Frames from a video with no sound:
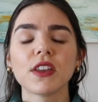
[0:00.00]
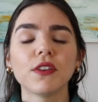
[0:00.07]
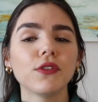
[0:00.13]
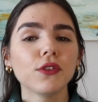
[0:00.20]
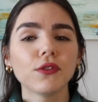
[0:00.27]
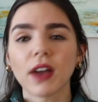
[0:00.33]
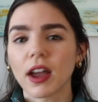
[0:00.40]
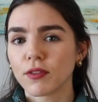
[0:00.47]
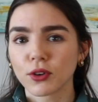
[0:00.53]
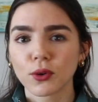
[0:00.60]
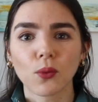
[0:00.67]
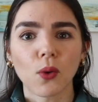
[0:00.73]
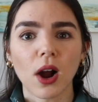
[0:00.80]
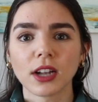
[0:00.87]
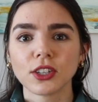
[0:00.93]
if you've ever
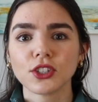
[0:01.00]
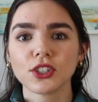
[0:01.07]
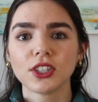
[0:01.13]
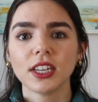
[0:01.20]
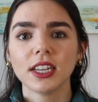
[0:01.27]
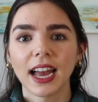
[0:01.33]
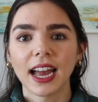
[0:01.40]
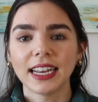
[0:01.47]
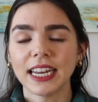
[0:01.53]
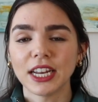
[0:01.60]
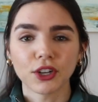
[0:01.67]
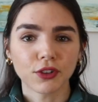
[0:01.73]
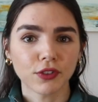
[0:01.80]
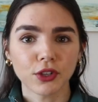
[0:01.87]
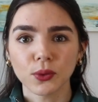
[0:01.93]
watched an
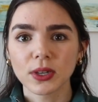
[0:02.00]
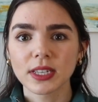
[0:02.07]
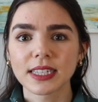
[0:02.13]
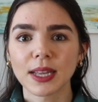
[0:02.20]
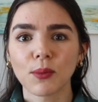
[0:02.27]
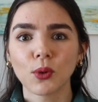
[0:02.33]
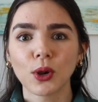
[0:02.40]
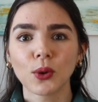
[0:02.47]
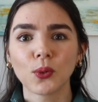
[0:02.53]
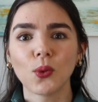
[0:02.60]
interview with someone